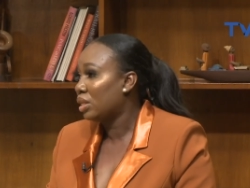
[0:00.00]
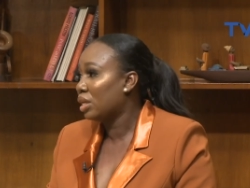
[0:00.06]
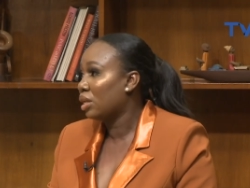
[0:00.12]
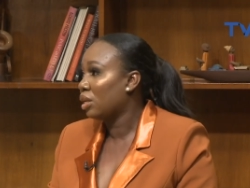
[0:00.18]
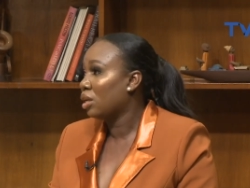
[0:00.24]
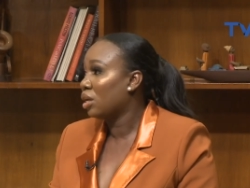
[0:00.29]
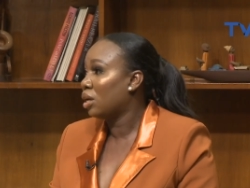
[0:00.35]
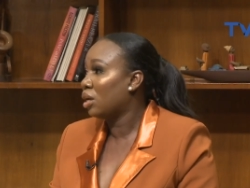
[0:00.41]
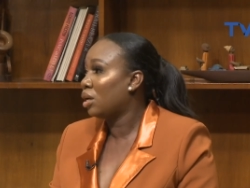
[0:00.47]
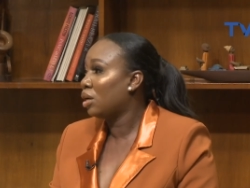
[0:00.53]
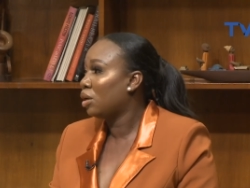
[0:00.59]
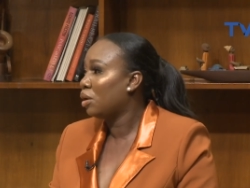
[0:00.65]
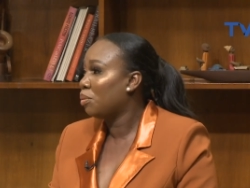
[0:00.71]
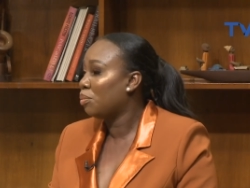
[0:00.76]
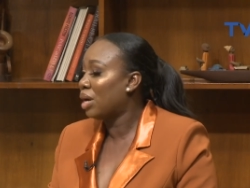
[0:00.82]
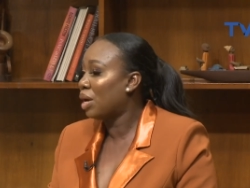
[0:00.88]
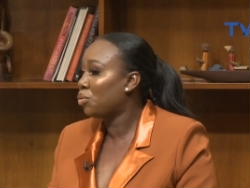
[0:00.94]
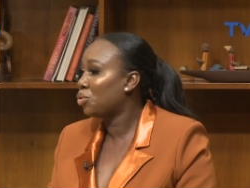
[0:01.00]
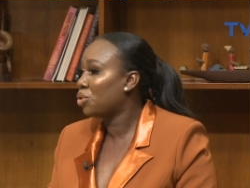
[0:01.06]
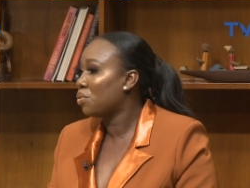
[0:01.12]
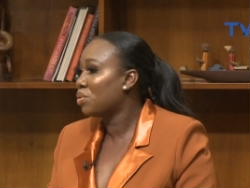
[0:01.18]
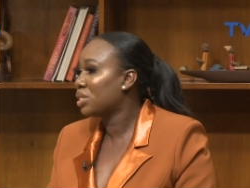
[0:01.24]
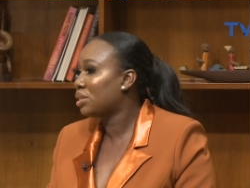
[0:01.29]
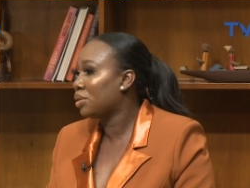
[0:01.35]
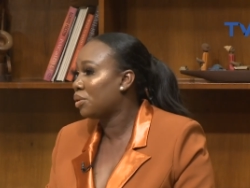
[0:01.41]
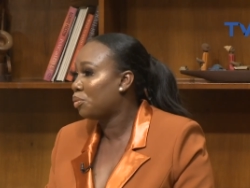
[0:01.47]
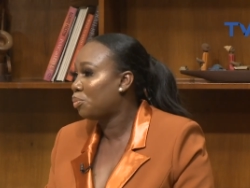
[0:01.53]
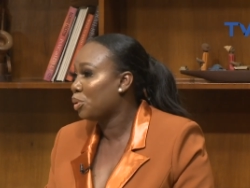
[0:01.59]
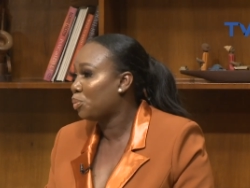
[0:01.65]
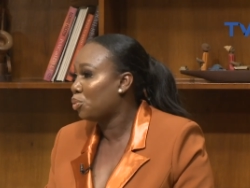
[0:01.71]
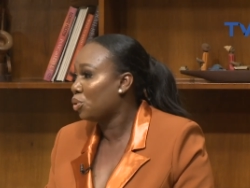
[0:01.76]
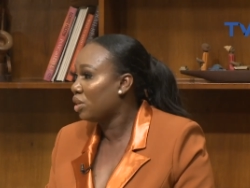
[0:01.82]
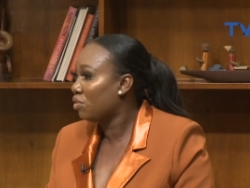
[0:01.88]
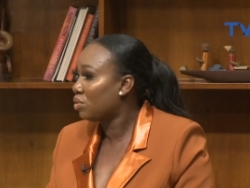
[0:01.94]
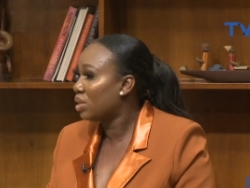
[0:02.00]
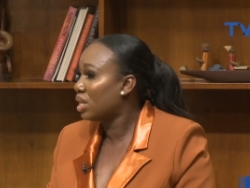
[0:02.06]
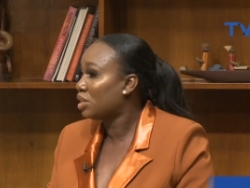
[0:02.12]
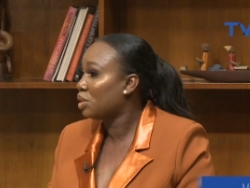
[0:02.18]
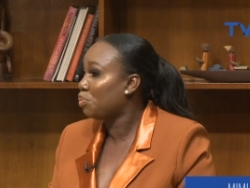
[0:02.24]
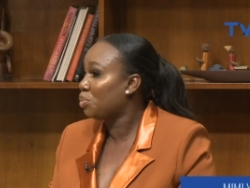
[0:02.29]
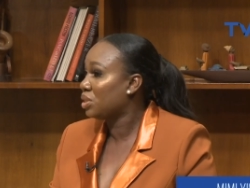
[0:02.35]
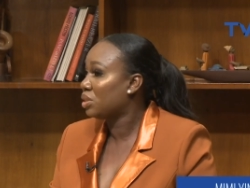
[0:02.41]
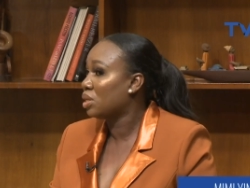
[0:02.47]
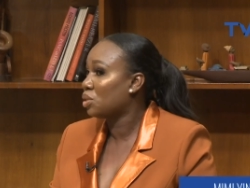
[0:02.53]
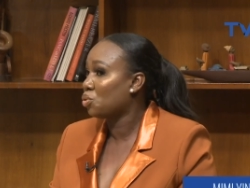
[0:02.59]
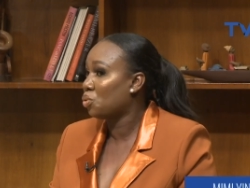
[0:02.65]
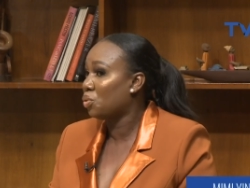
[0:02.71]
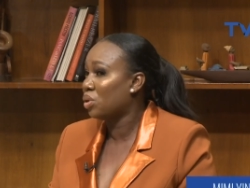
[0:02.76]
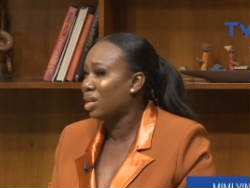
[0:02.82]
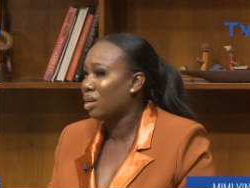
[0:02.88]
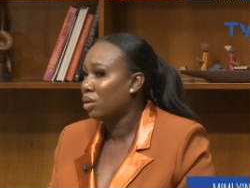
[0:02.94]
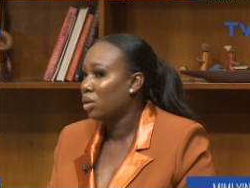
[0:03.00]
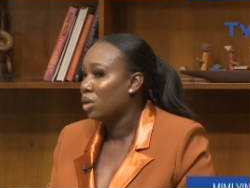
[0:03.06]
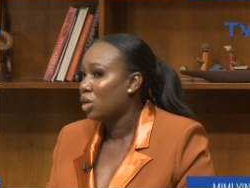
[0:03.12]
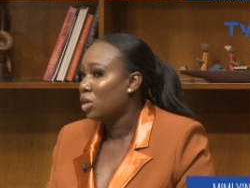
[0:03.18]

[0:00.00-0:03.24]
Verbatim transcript: Then um, I would always tell people, even as a business owner,